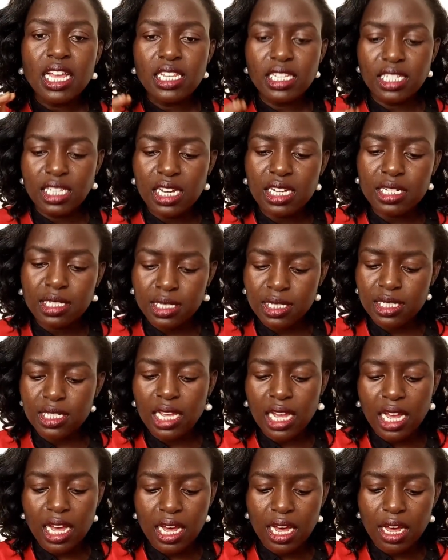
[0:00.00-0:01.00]
Just
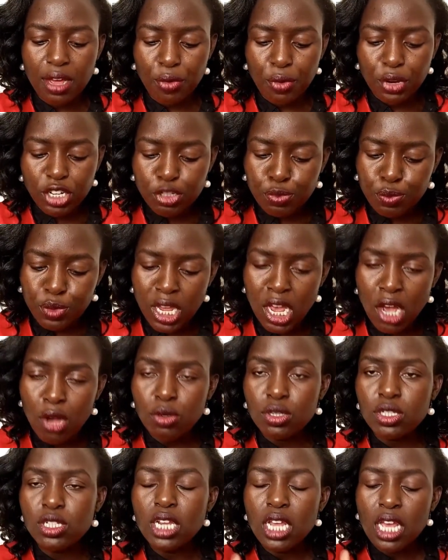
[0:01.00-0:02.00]
reach me out